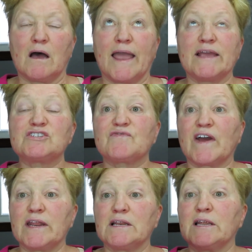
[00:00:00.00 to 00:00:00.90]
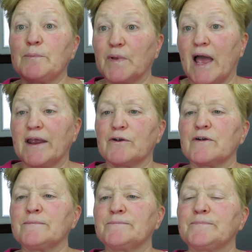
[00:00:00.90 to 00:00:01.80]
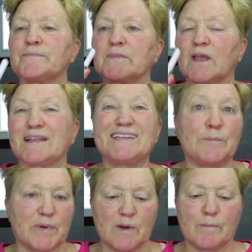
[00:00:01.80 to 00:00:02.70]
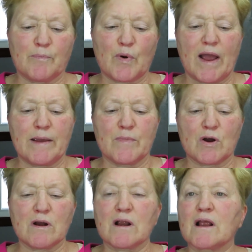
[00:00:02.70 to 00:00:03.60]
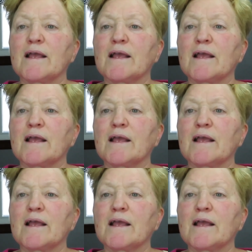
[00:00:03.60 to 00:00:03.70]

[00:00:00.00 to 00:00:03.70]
Age Fighting Lip Liner, Lip Primer,